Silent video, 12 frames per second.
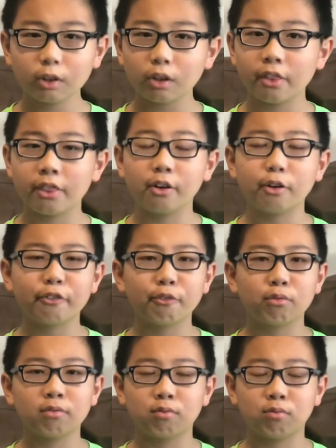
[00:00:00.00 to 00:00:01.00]

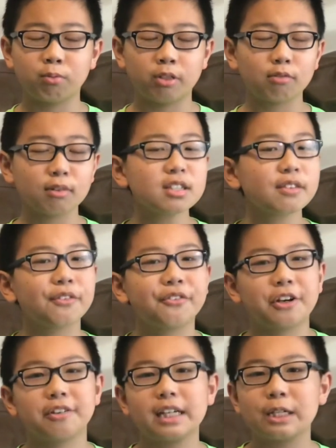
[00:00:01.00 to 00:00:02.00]
the rest of the
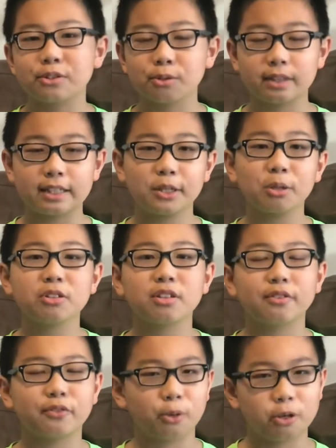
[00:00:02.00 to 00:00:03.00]
Fairy Council, they go to the
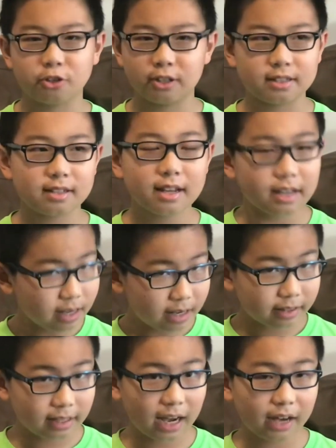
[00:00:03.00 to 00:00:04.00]
fortress. They
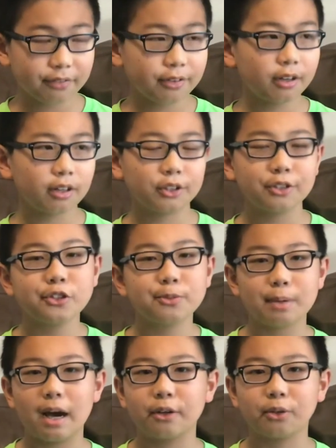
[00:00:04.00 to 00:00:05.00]
have a huge
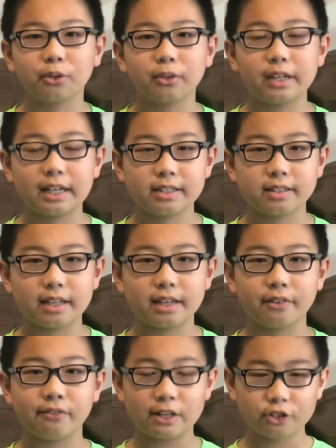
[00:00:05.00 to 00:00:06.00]
battle, and they
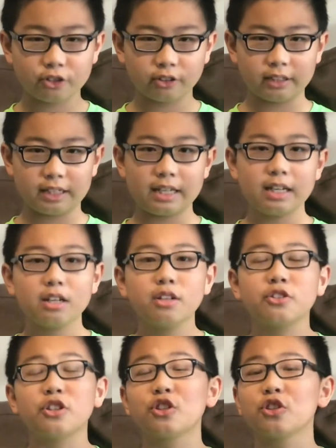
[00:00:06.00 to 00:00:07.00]
eventually
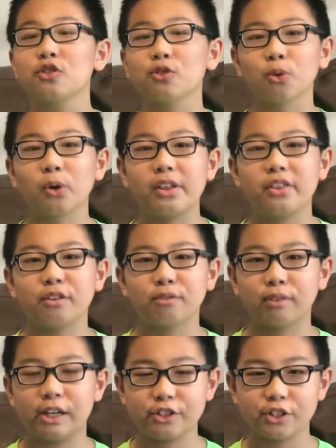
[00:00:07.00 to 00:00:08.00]
destroy the
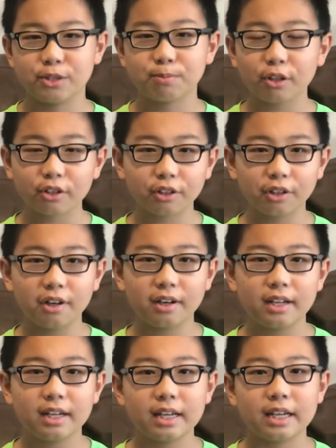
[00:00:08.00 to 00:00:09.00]
Righteous Brotherhood
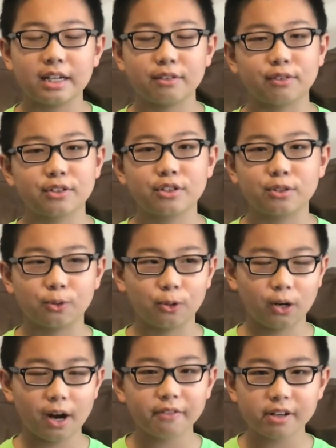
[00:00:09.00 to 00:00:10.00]
and restore
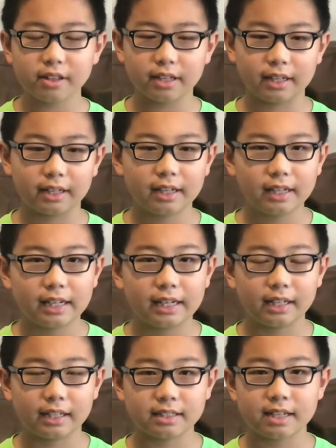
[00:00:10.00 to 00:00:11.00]
everything.
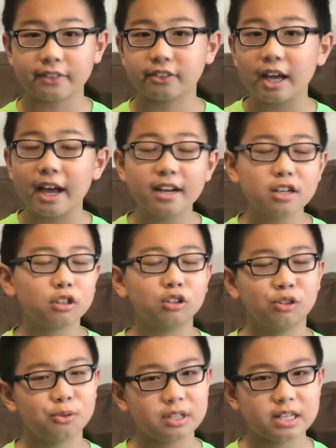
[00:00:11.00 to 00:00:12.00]
And at the end,
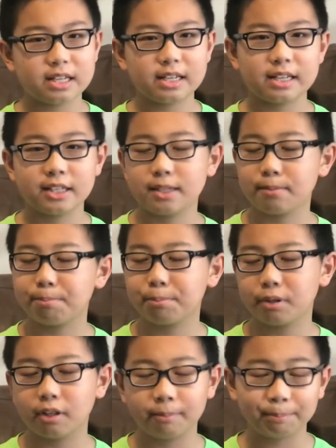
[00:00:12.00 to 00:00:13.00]
Lucy is
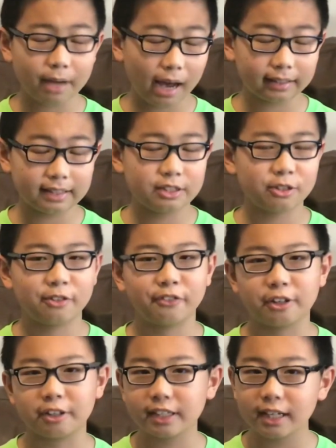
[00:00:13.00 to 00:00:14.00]
put back into the
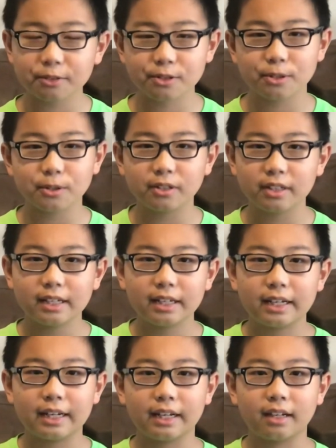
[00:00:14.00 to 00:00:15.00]
Fairy Council,
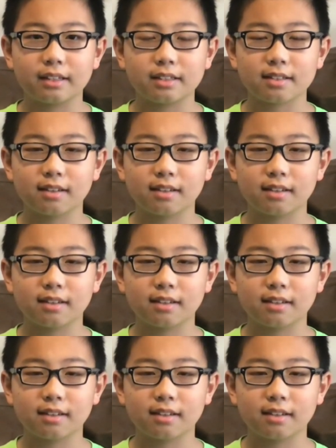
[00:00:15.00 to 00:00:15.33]
and